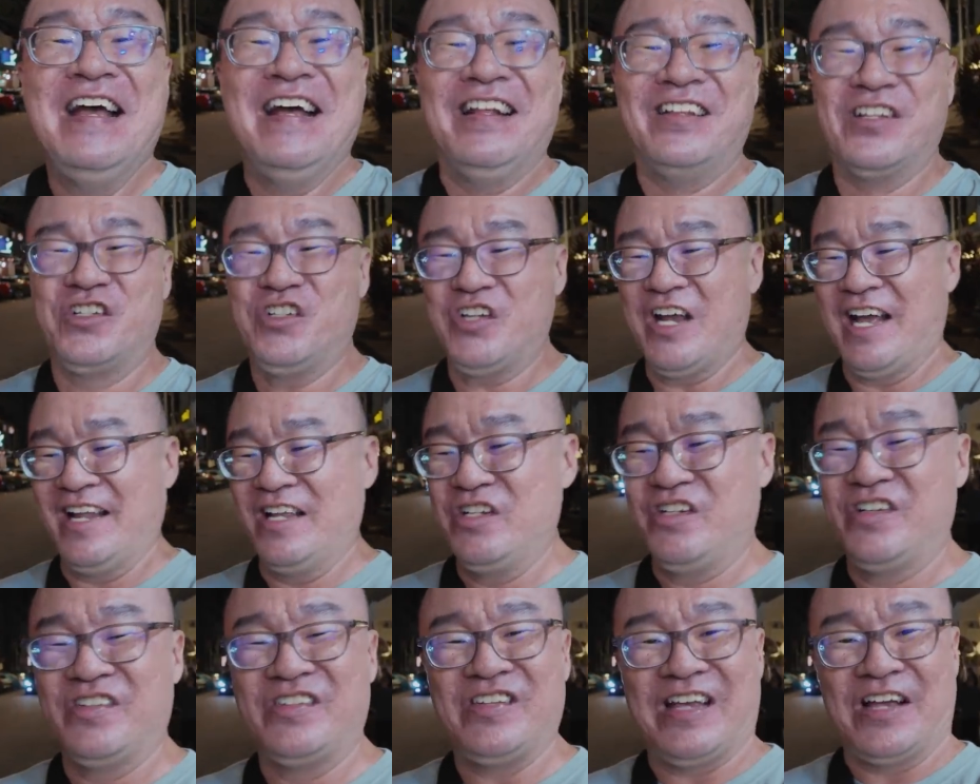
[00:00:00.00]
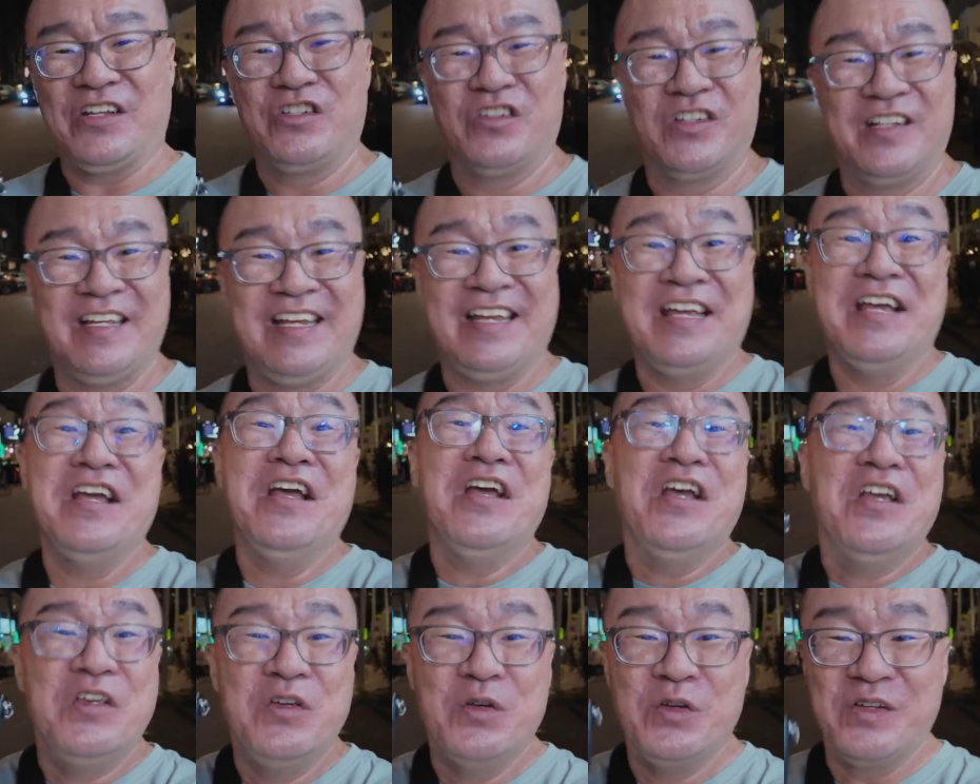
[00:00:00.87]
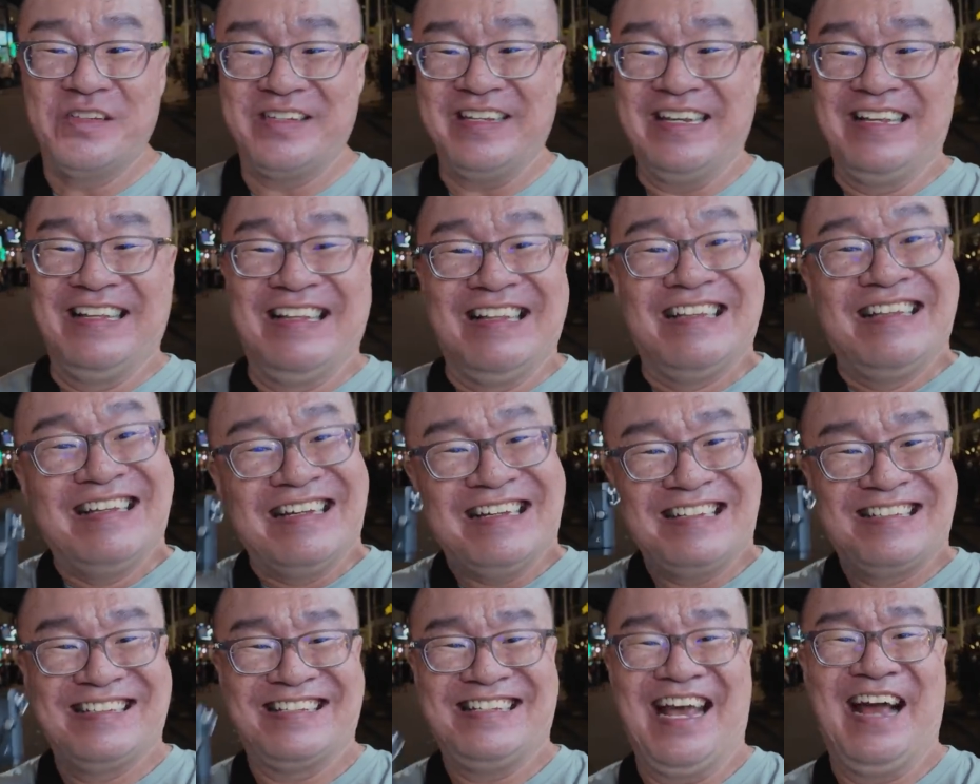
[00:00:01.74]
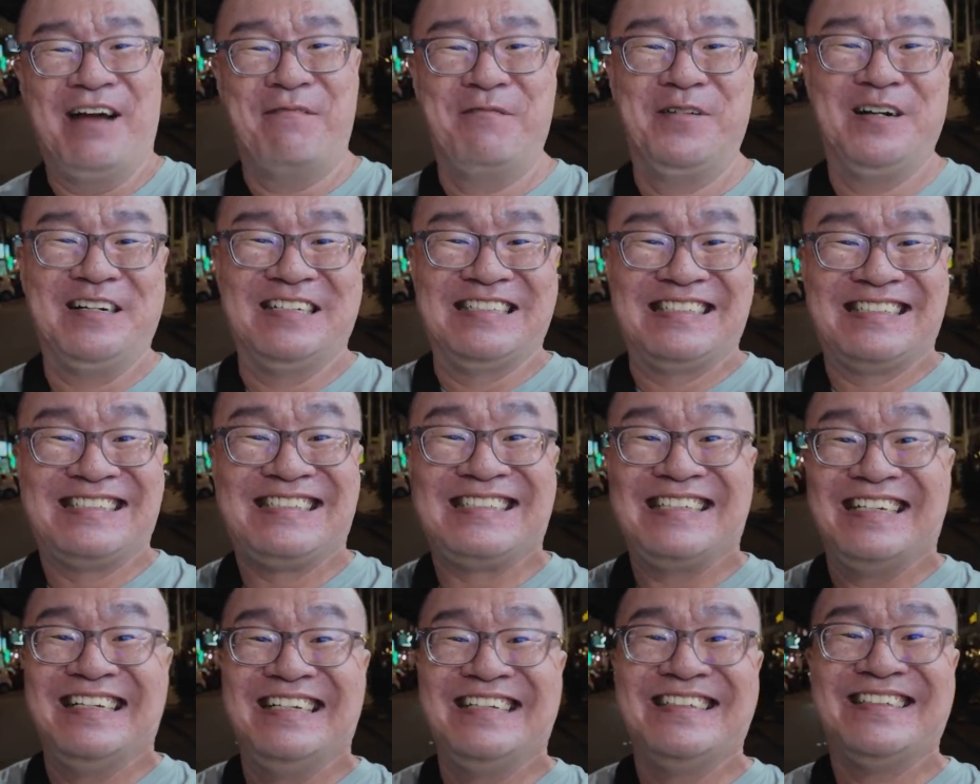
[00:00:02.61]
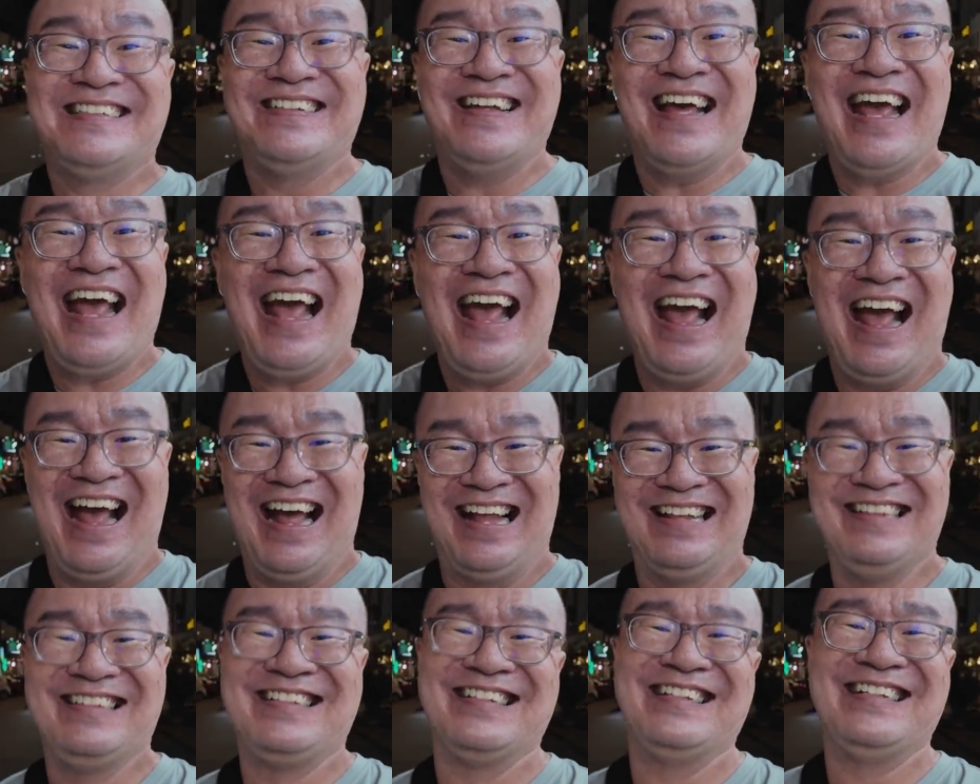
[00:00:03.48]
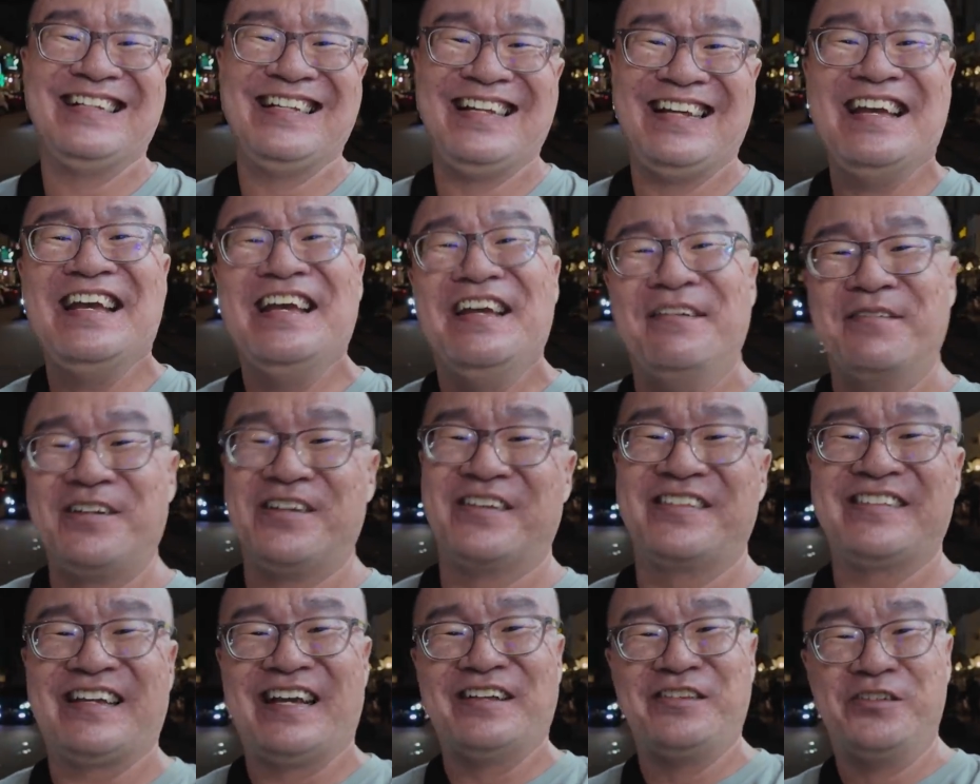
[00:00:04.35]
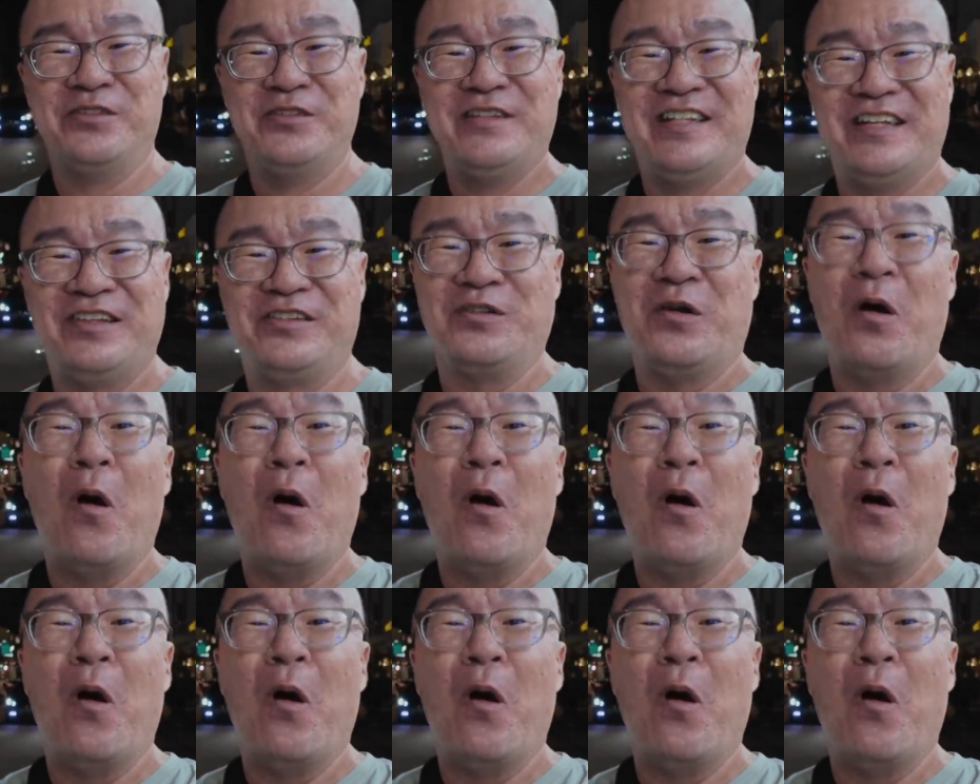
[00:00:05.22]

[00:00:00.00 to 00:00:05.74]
The challenge is actually using this camera single-handedly, because I do need to